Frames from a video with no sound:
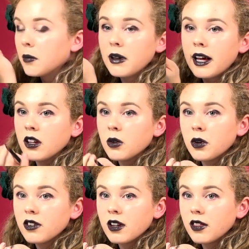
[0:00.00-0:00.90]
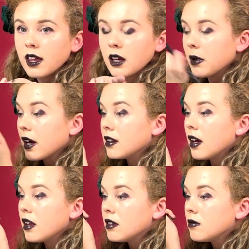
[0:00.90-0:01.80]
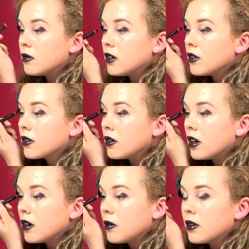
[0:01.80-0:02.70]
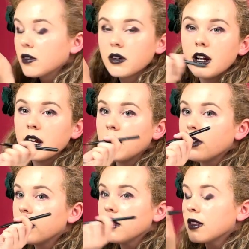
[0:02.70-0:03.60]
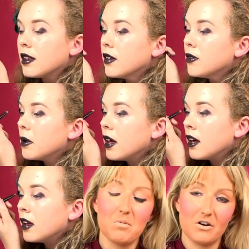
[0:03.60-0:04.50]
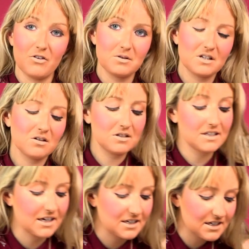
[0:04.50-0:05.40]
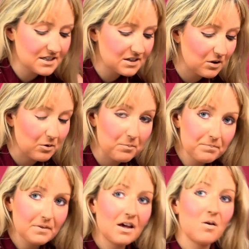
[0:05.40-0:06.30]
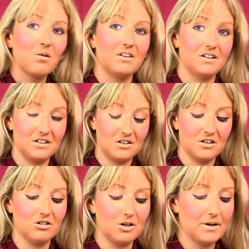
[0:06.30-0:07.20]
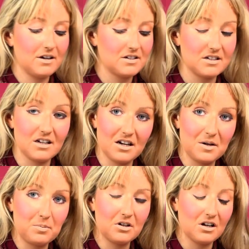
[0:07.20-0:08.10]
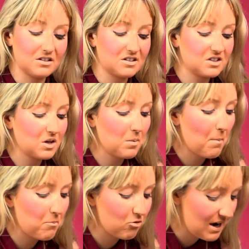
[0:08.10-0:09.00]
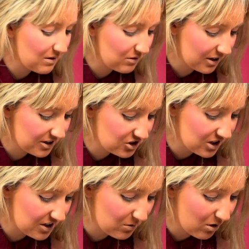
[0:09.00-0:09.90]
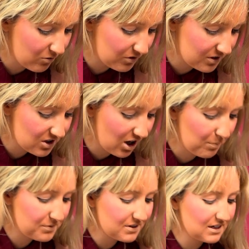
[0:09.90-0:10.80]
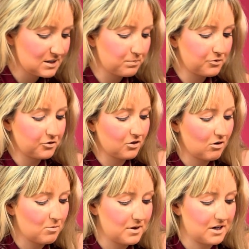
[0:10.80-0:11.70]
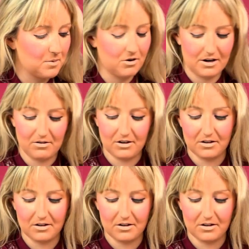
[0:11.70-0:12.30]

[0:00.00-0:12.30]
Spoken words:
And blending wasn't a thing back then. We're just gonna leave it this way. But if I was going to say a disco, well then you'd know all about it, and I'd put on some brown eyeshadow over the top. So let's throw a bit of the brown